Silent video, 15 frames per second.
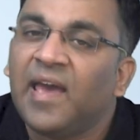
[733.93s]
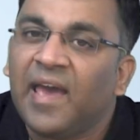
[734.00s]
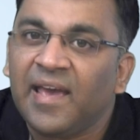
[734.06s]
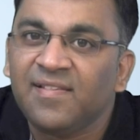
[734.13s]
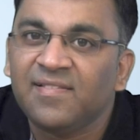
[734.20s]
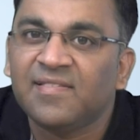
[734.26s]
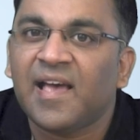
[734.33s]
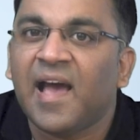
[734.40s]

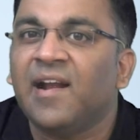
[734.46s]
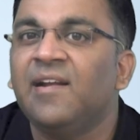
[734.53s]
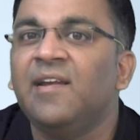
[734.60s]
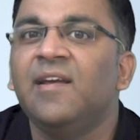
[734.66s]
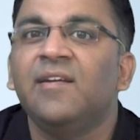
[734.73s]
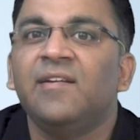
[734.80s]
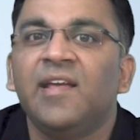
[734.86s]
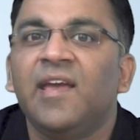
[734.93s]

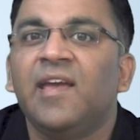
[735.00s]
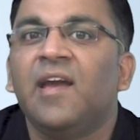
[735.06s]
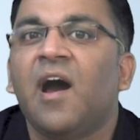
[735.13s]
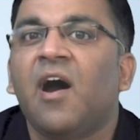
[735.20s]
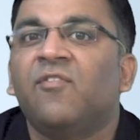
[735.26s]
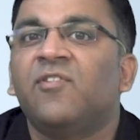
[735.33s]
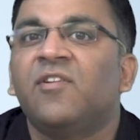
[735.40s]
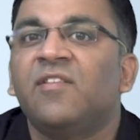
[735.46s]
exactly a day
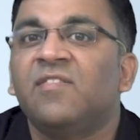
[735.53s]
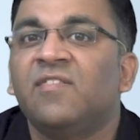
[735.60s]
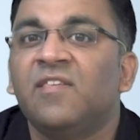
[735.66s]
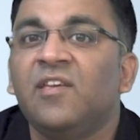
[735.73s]
after its